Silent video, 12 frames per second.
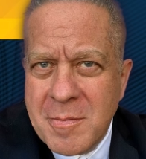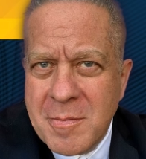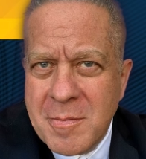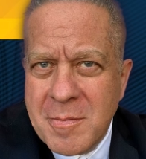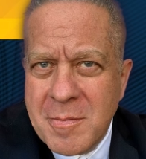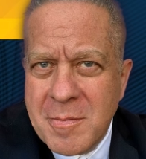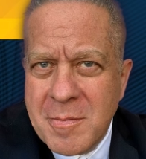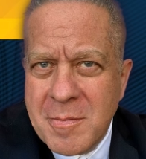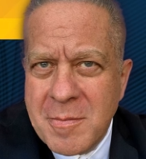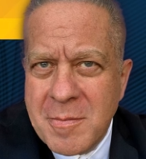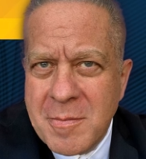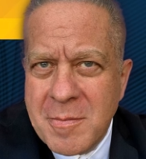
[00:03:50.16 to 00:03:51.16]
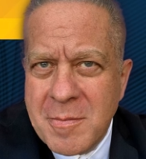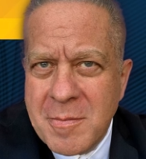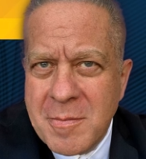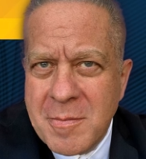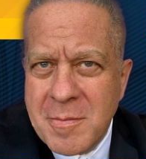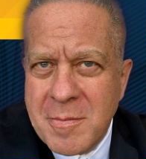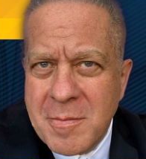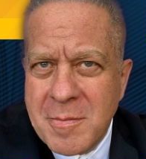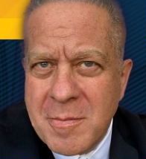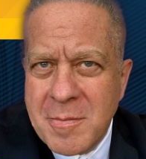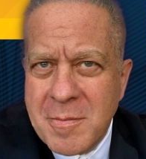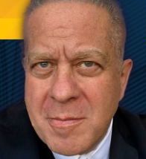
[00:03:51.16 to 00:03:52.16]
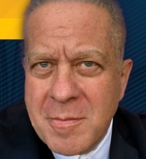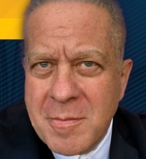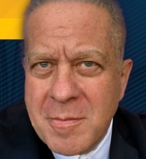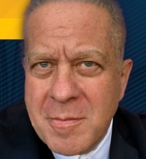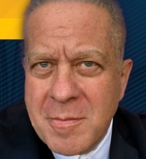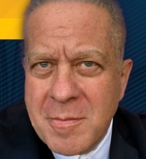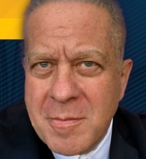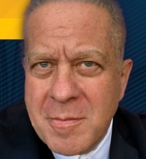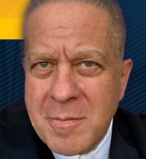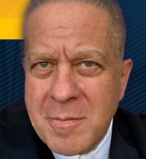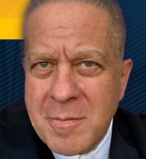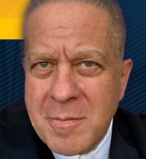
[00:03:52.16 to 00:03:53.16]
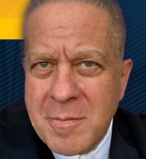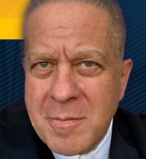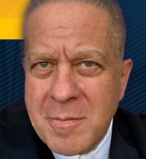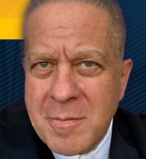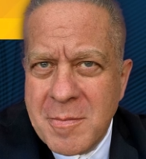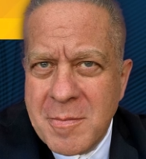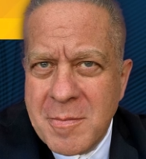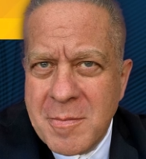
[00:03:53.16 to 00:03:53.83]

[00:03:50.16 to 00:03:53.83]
The face doesn't move, so there is nothing to read.